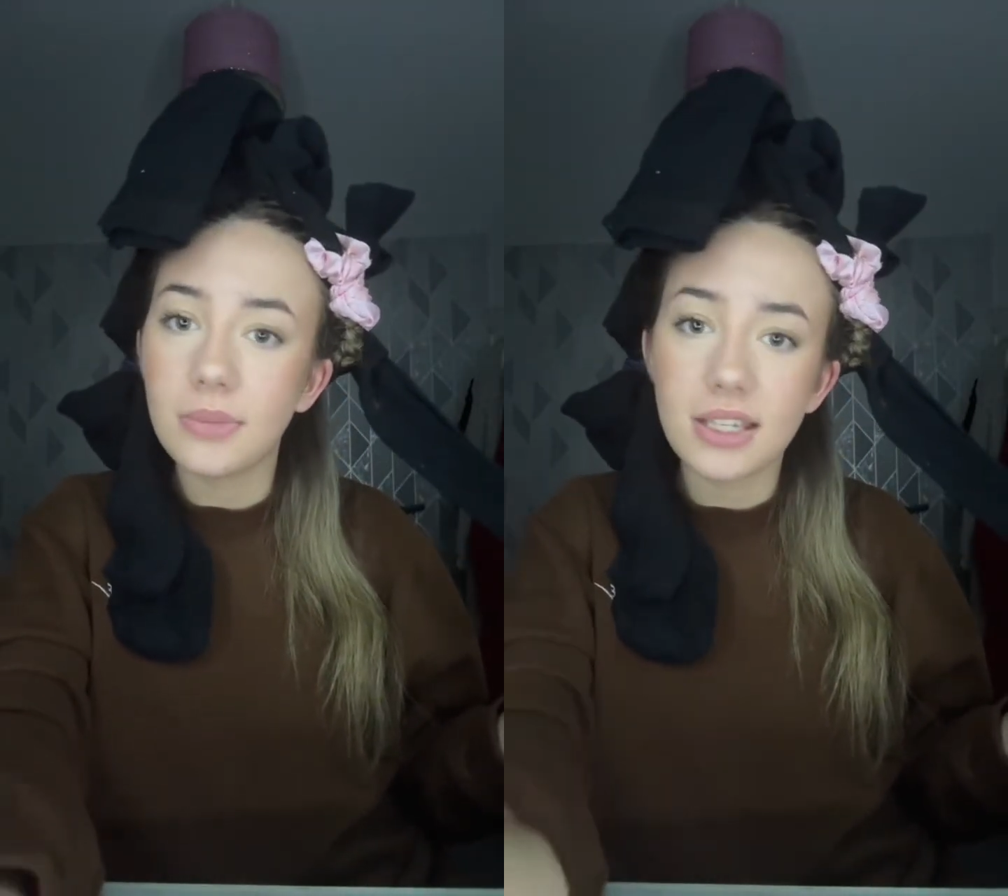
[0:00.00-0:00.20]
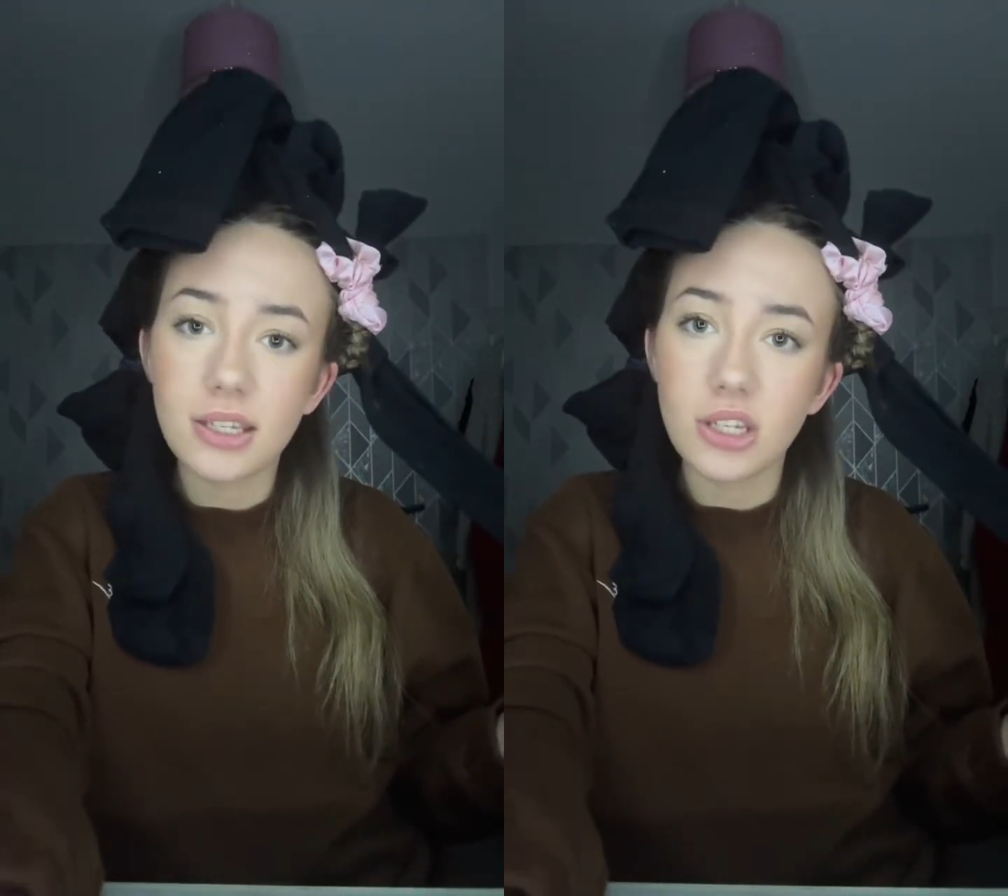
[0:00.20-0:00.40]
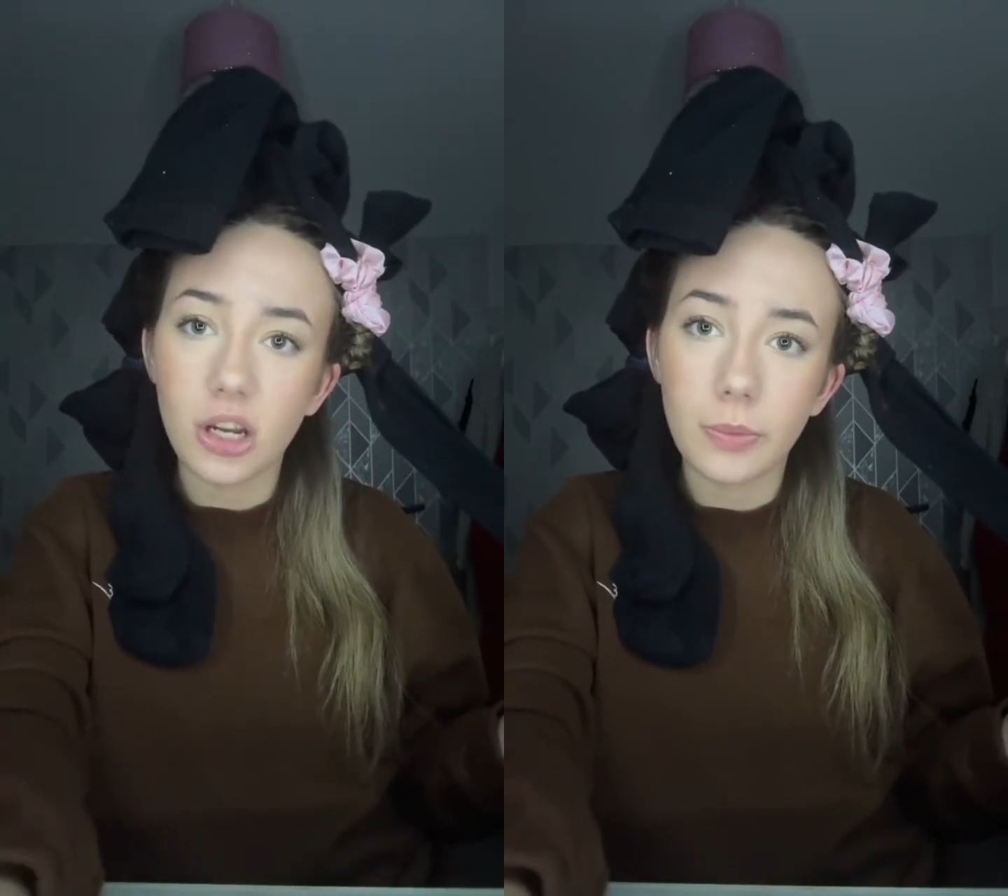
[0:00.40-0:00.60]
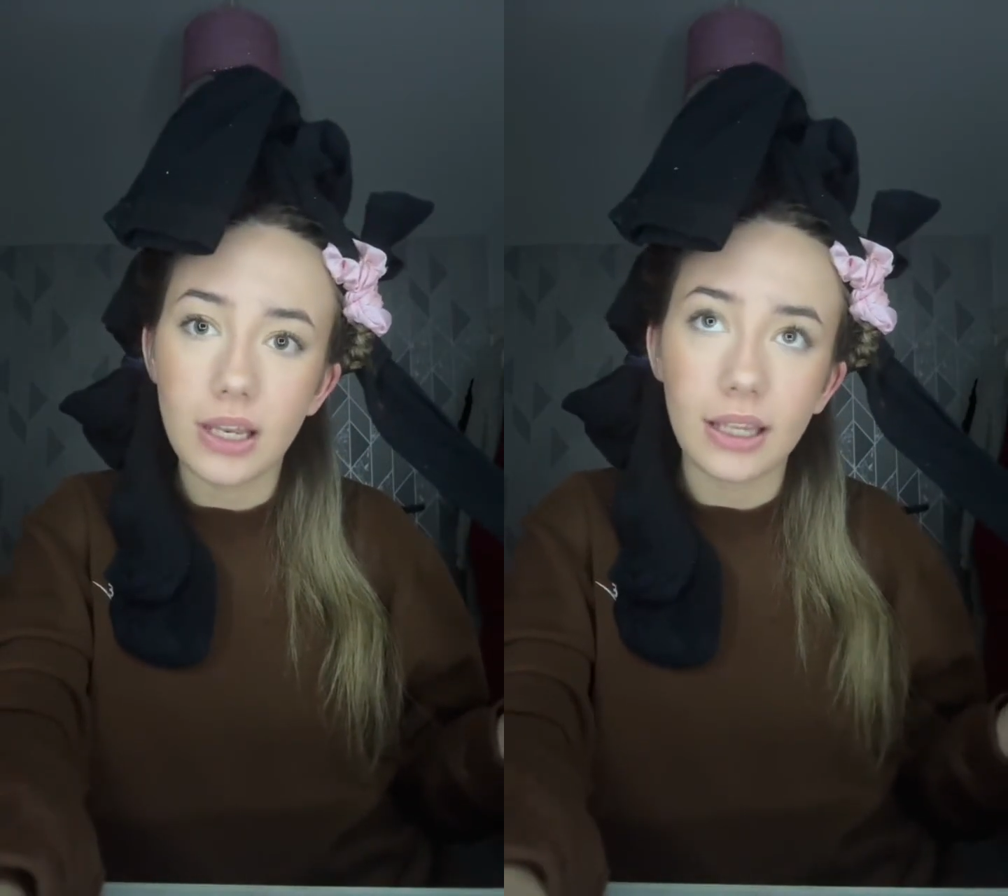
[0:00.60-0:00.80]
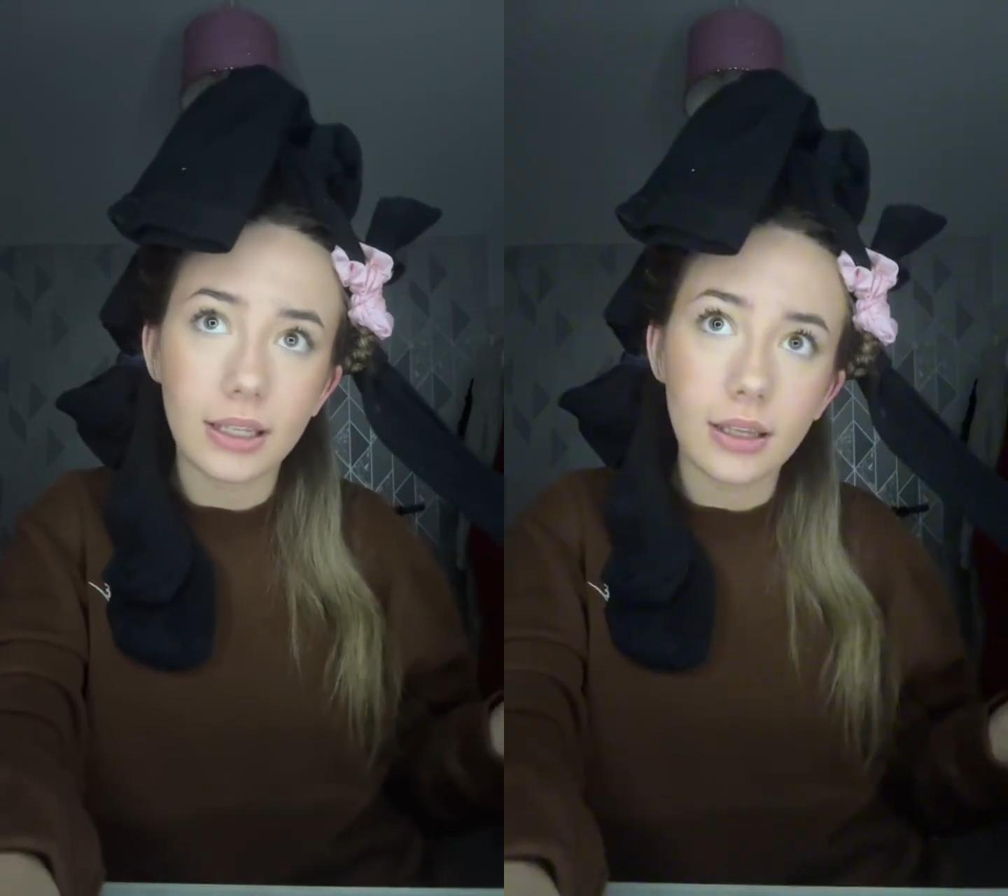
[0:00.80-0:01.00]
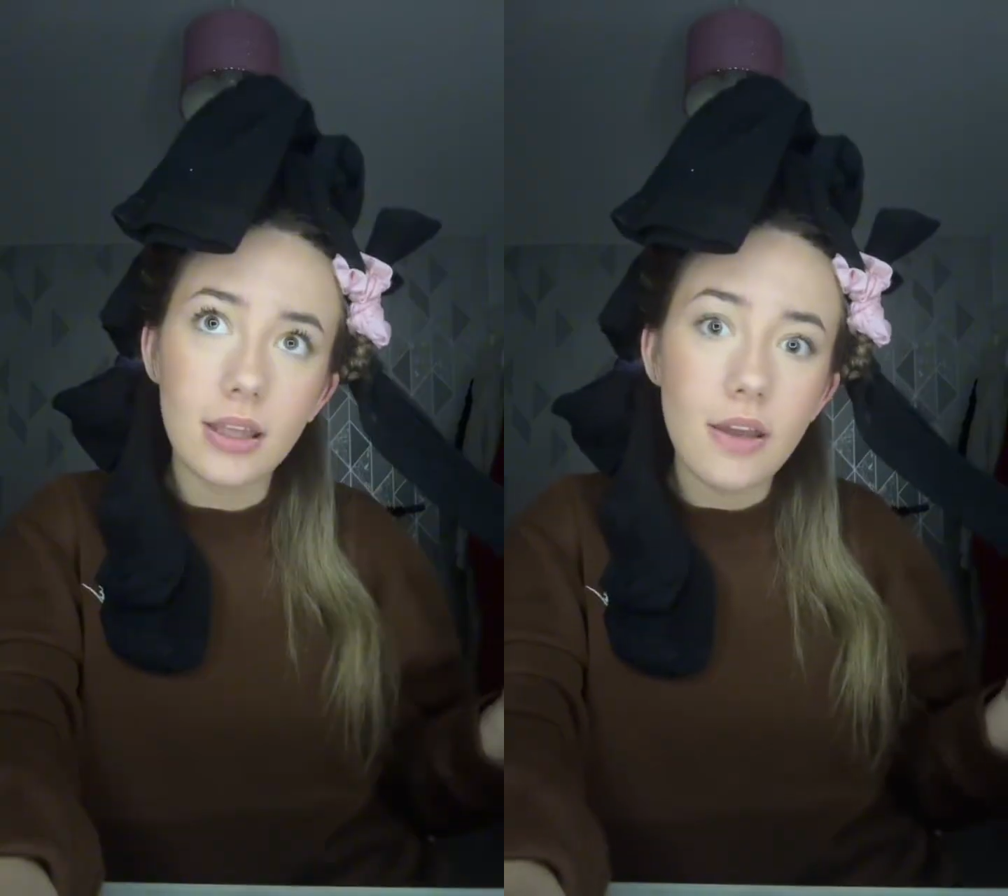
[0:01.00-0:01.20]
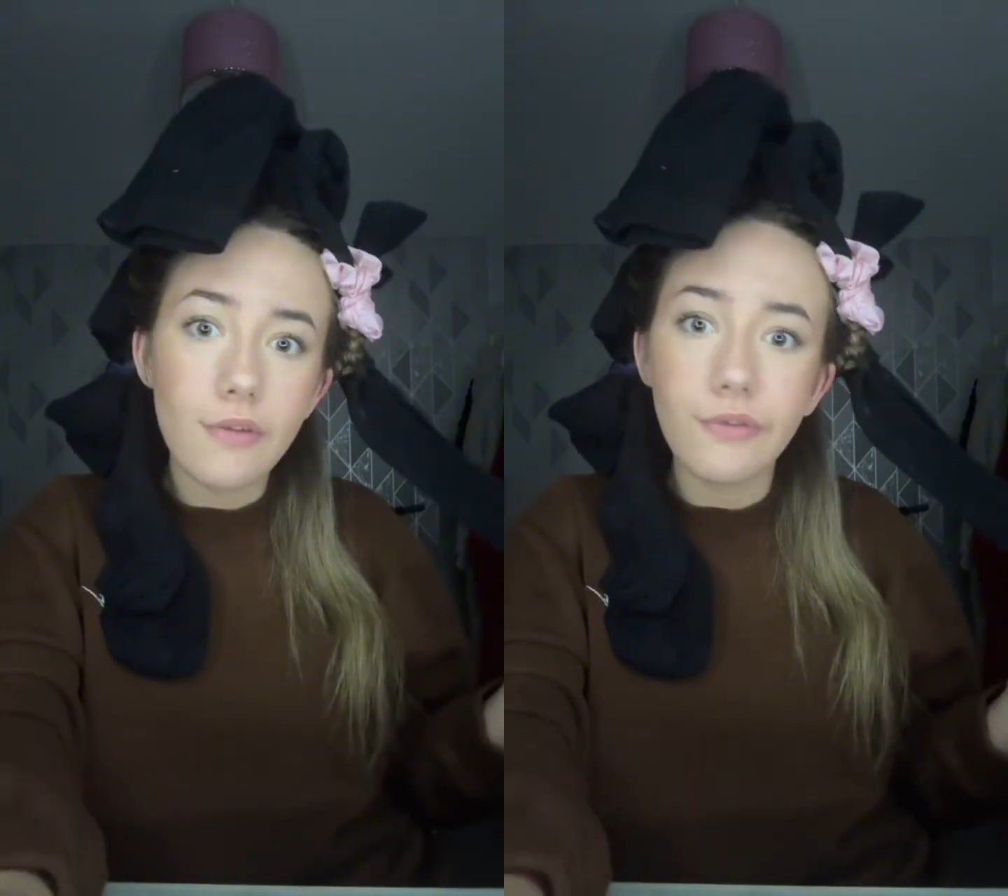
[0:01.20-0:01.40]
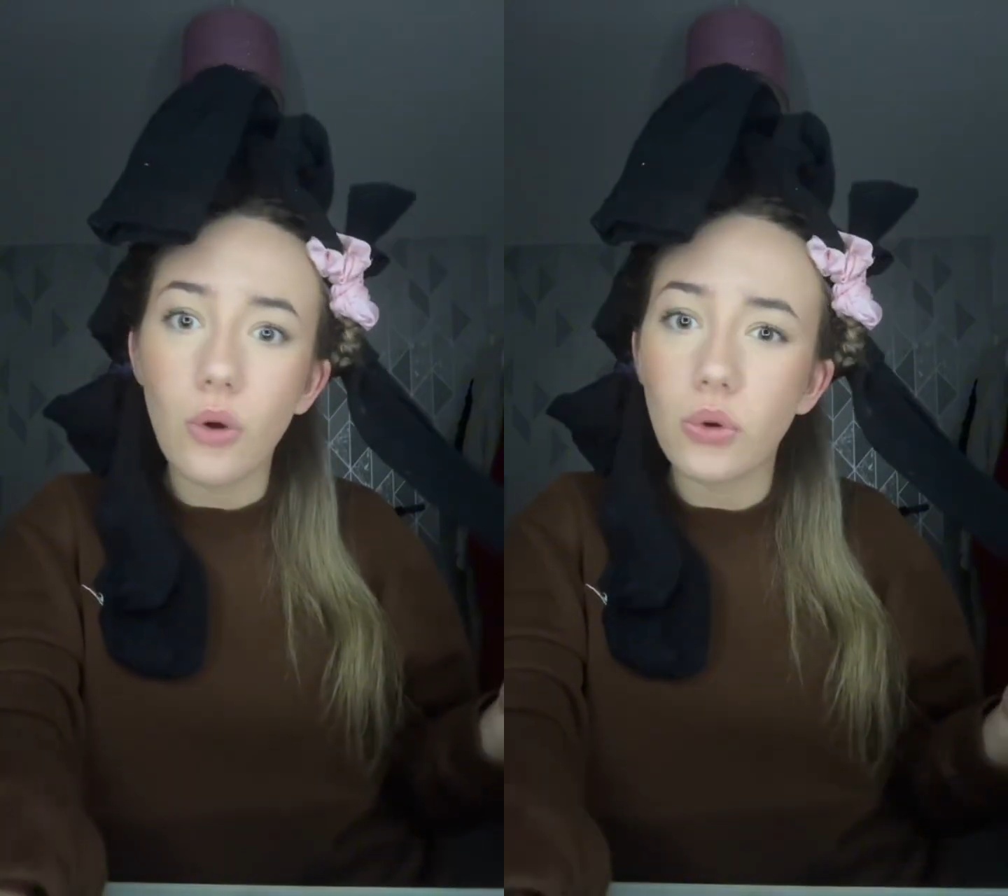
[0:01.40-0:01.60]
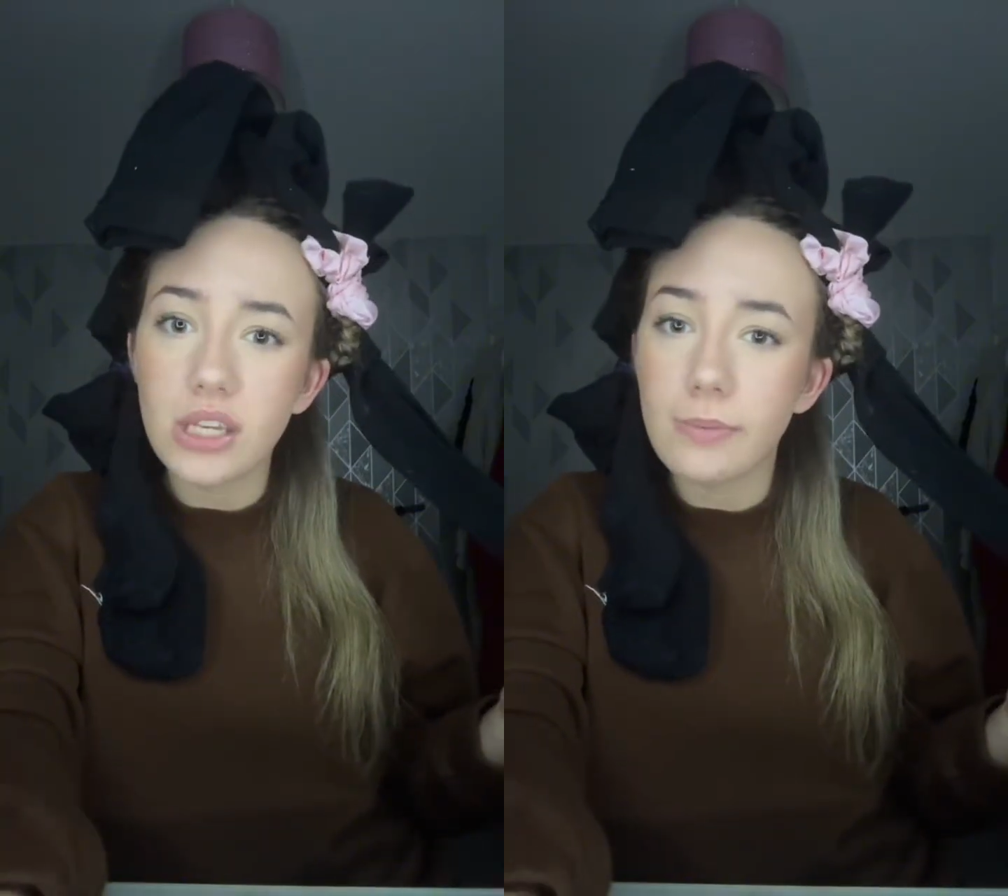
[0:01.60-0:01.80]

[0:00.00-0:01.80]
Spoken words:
This has took me like 40